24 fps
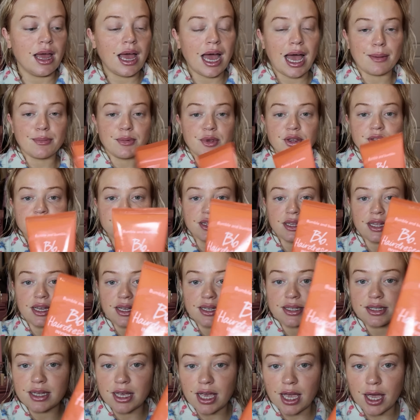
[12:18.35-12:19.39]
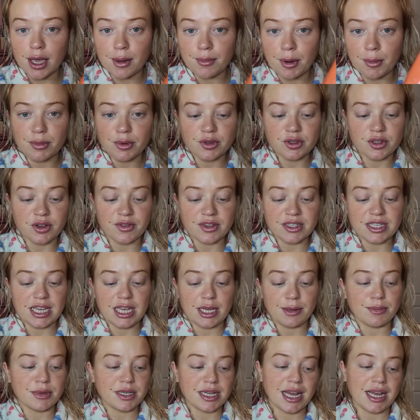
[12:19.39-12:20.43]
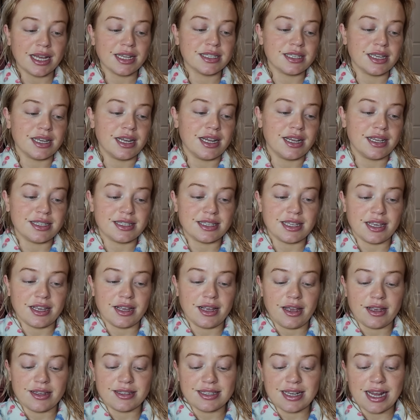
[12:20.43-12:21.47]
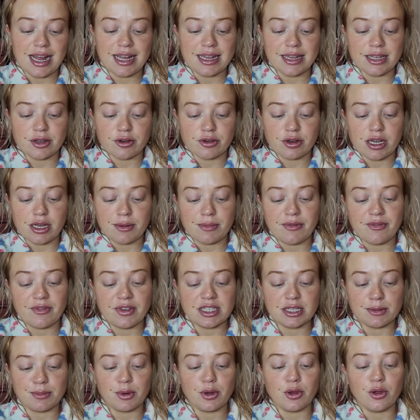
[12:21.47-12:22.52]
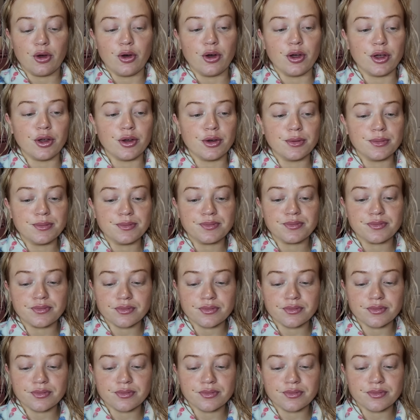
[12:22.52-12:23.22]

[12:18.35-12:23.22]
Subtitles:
I'm using this Bumble Stuff as heat protectant. It's the Styling Cream Invisible Oil,